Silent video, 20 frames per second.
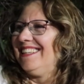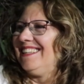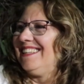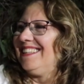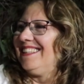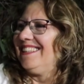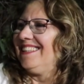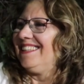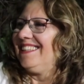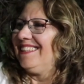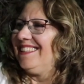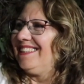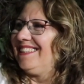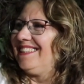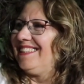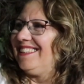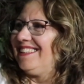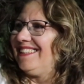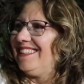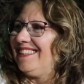
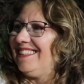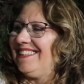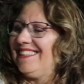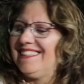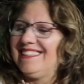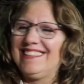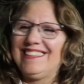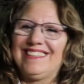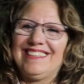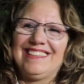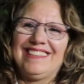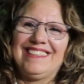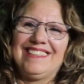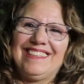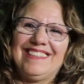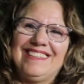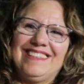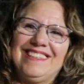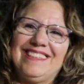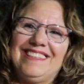
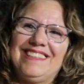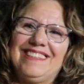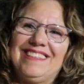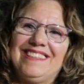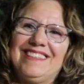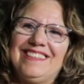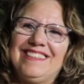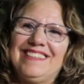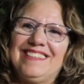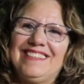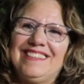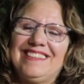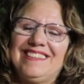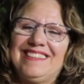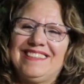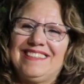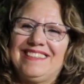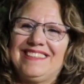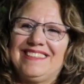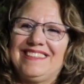
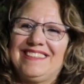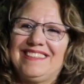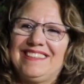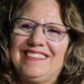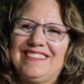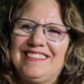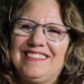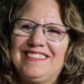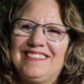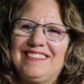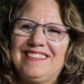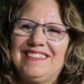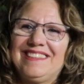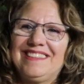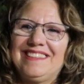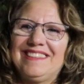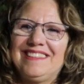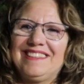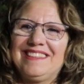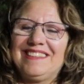
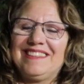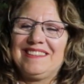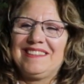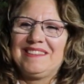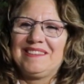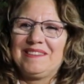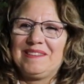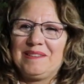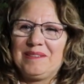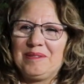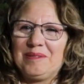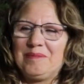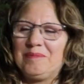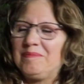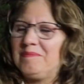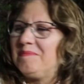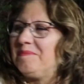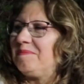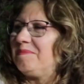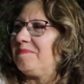
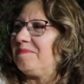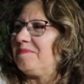No words are spoken by the person on screen.